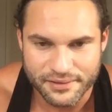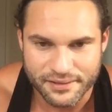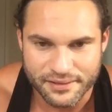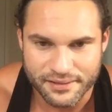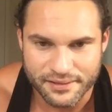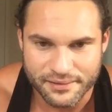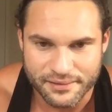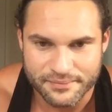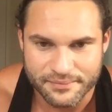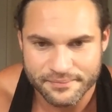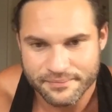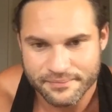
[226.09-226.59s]

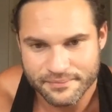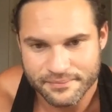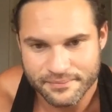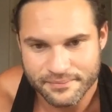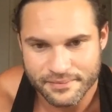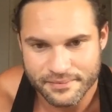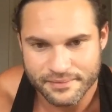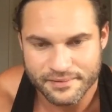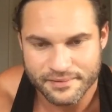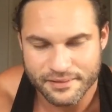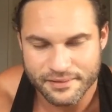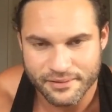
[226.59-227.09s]
you
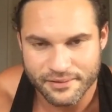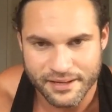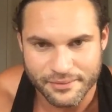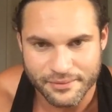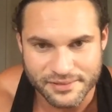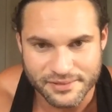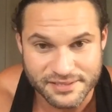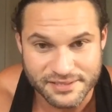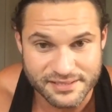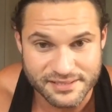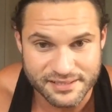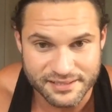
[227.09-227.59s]
know, I
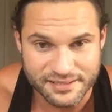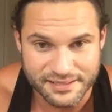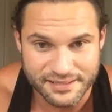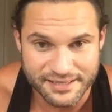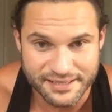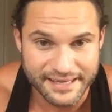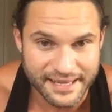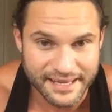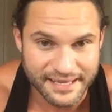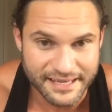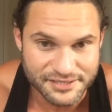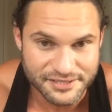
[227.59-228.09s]
was
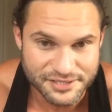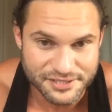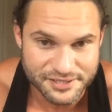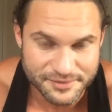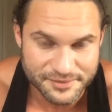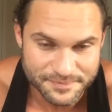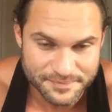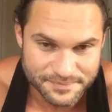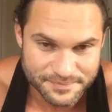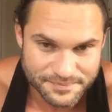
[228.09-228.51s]
engaged,